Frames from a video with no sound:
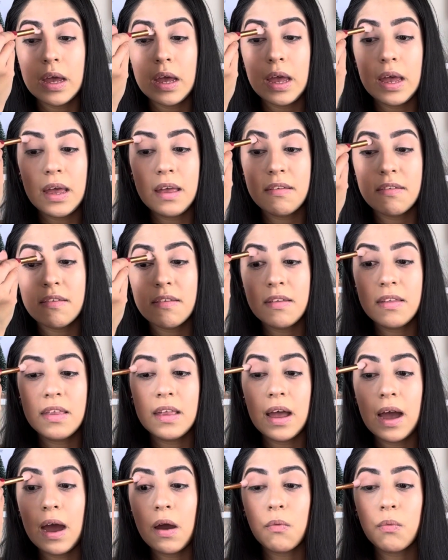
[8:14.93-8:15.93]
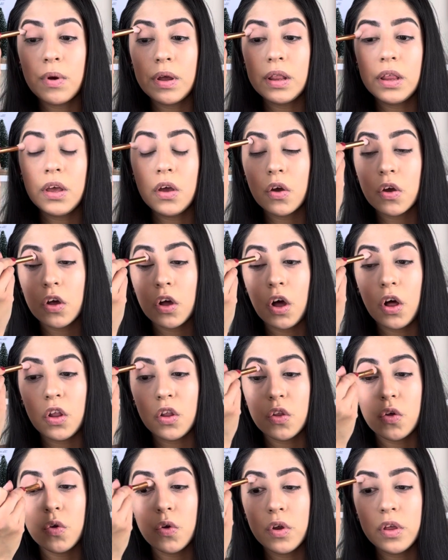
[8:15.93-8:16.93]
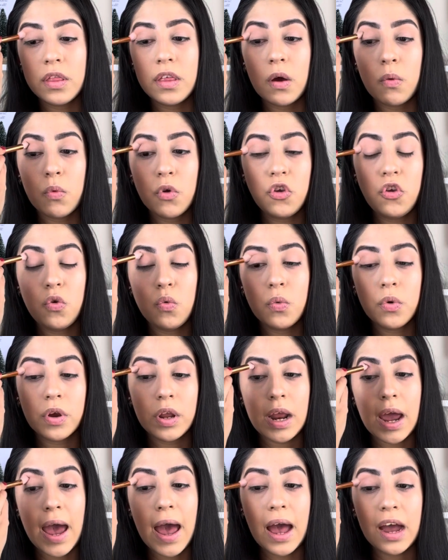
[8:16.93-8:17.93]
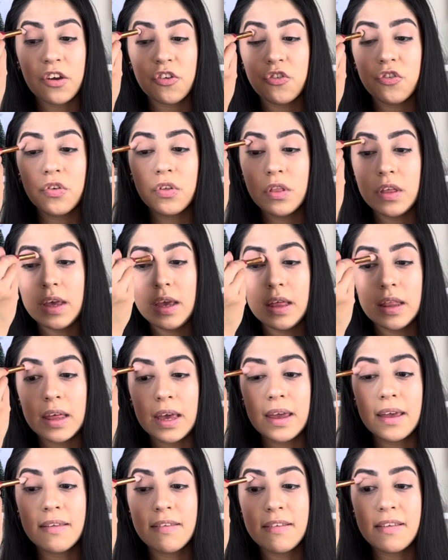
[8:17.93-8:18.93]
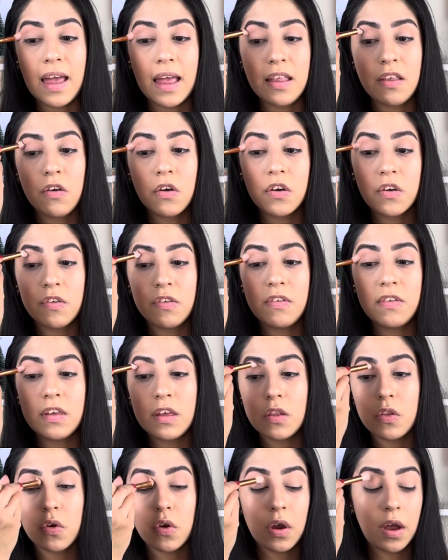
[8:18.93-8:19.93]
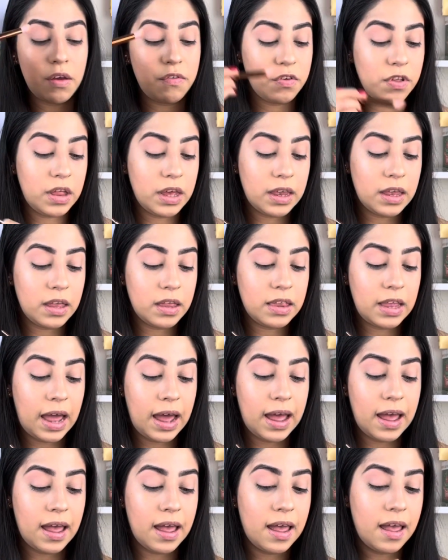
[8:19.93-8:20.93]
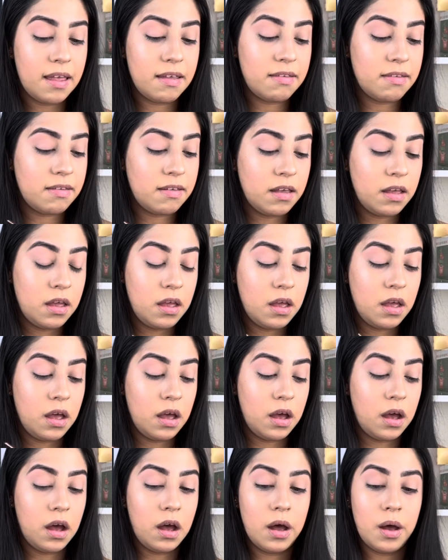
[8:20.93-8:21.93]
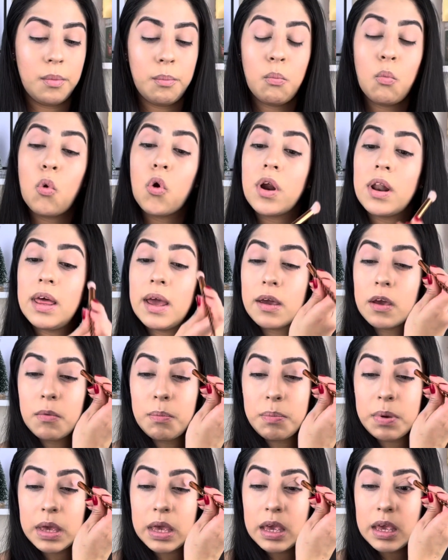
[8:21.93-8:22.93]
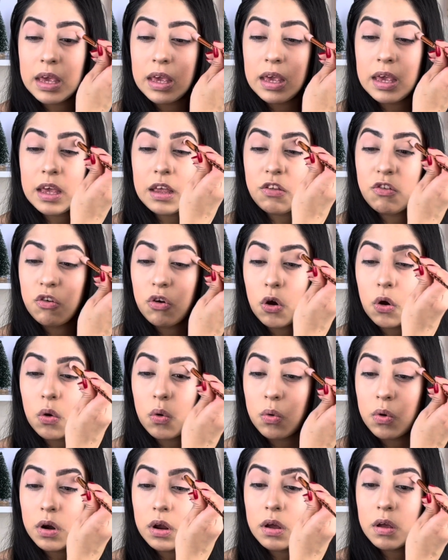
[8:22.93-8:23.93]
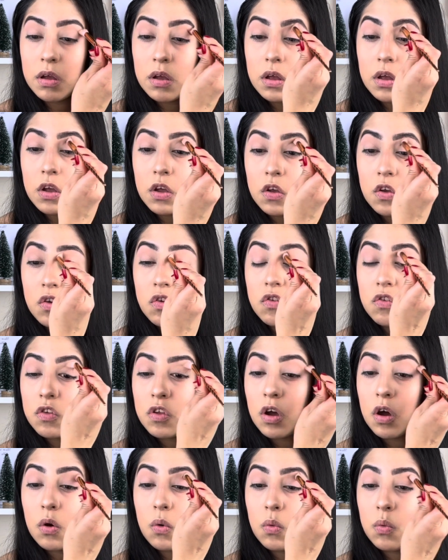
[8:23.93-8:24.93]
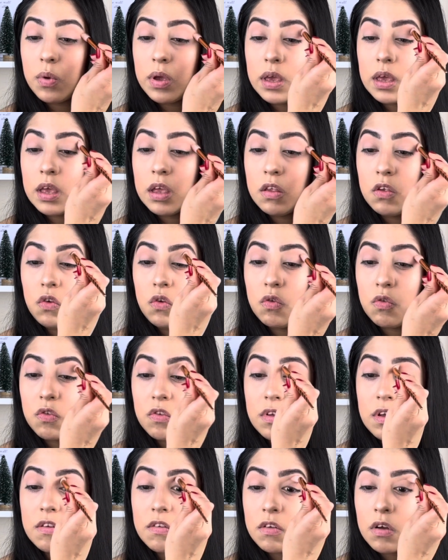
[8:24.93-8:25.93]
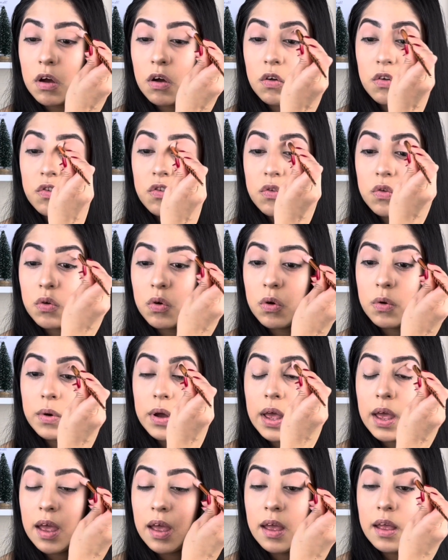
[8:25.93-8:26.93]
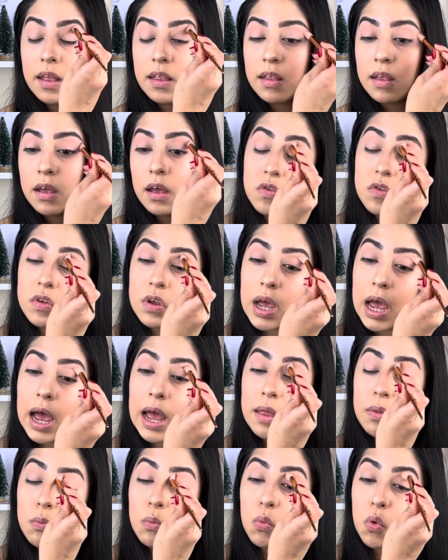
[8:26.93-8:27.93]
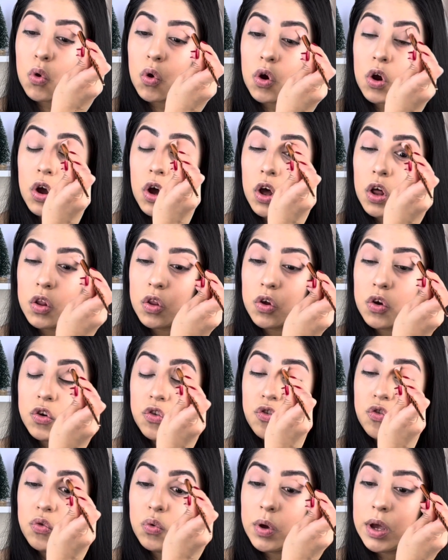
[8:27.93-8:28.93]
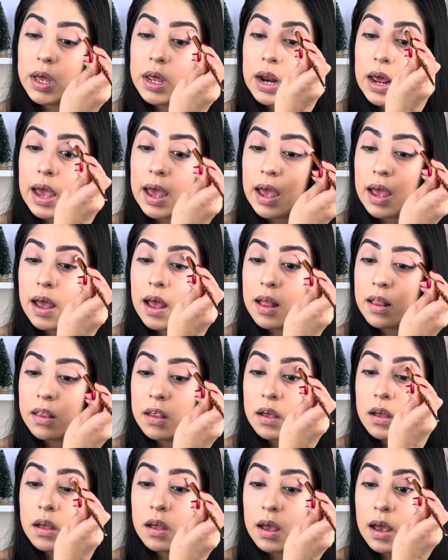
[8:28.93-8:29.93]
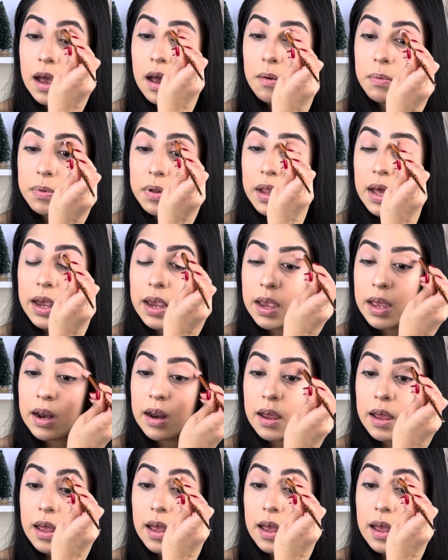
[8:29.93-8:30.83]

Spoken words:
it's not really a color that you would actually like set your concealer. I feel like it has more like a pinky tone. So we can use this also and add more color to it and apply it